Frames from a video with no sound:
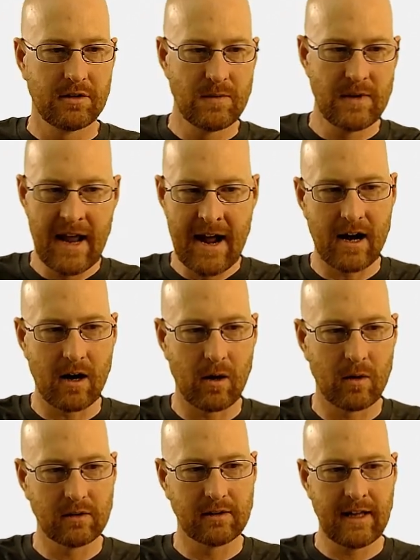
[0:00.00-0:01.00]
So
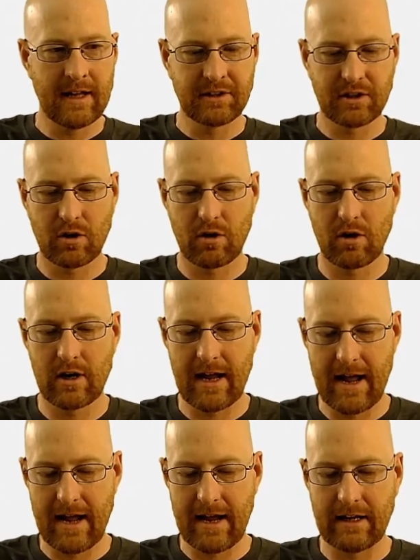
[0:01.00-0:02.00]
now let's
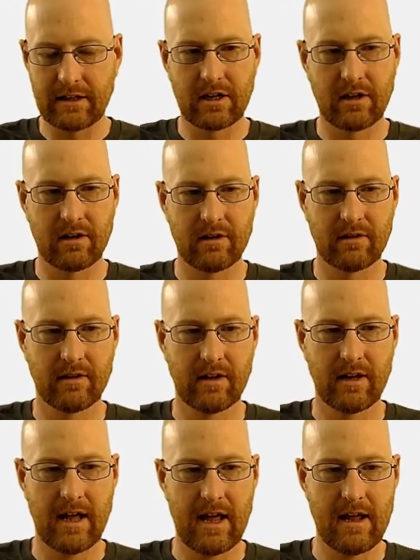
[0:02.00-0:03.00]
create
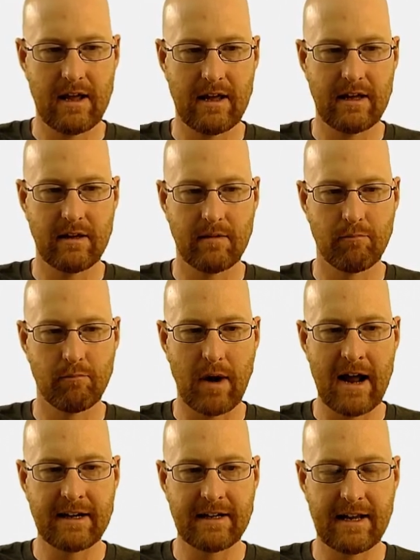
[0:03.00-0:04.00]
a
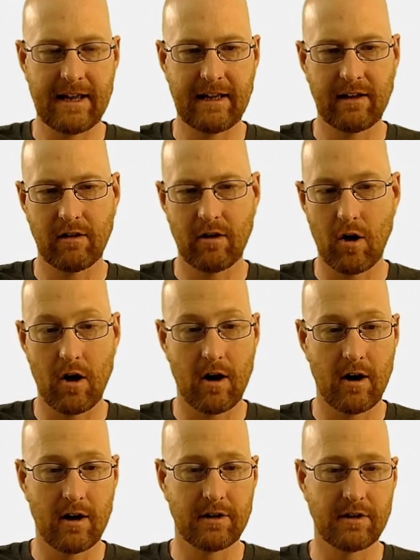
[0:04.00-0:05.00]
binding
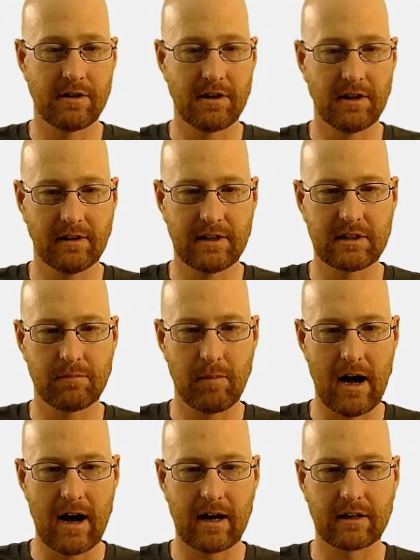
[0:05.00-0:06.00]
on the list
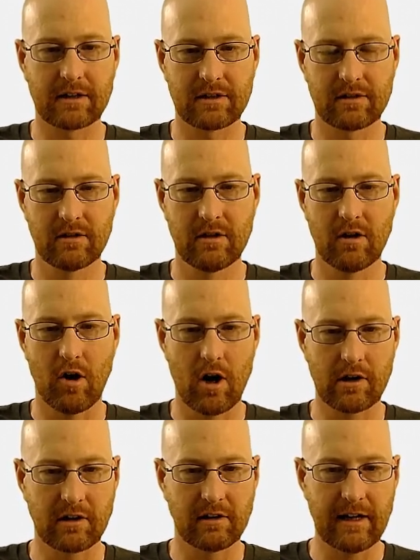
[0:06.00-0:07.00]
box
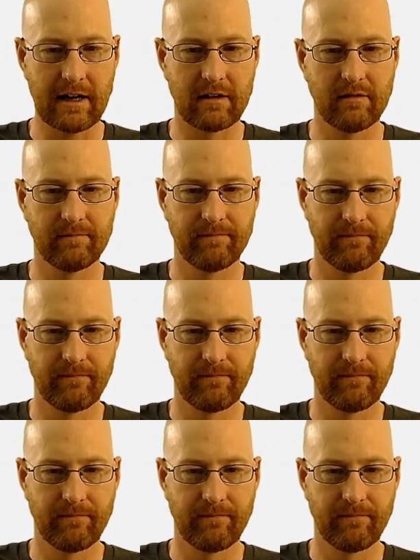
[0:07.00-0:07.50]
on click.